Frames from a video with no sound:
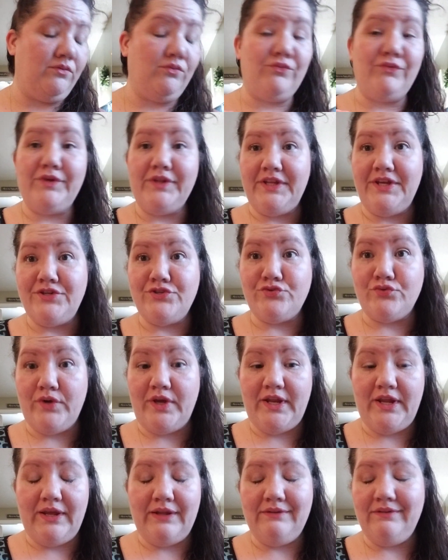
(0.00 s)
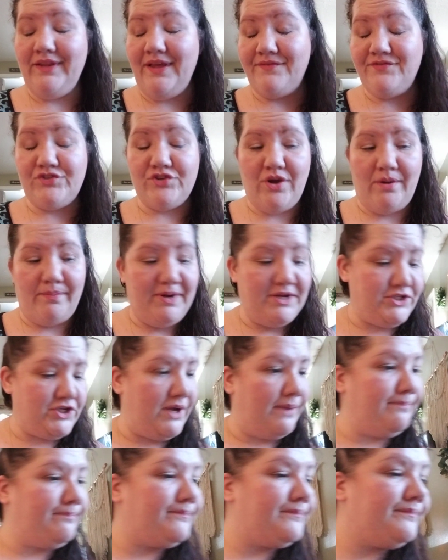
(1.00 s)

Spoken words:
Really enjoyed it. Love strawberry jam.